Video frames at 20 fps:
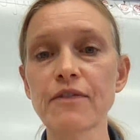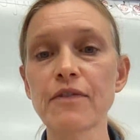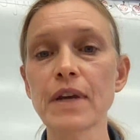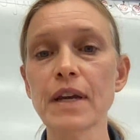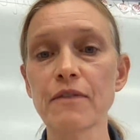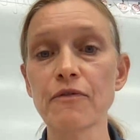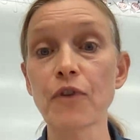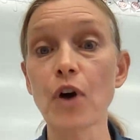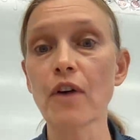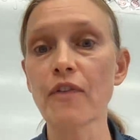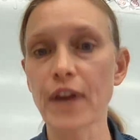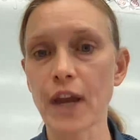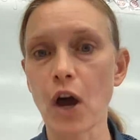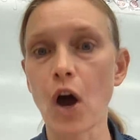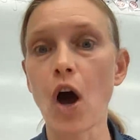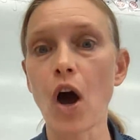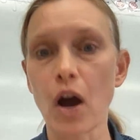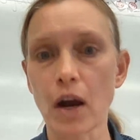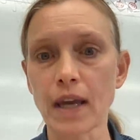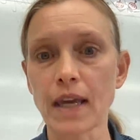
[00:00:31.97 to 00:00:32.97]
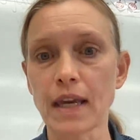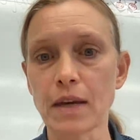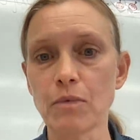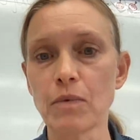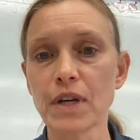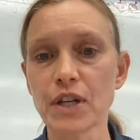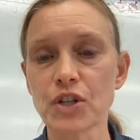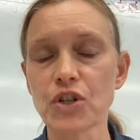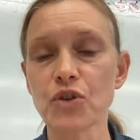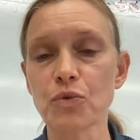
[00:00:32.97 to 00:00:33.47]
involving hockey,
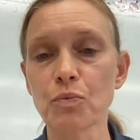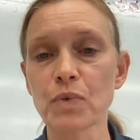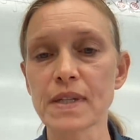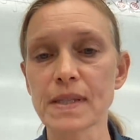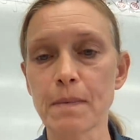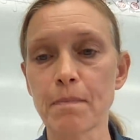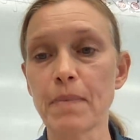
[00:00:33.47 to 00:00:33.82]
which was a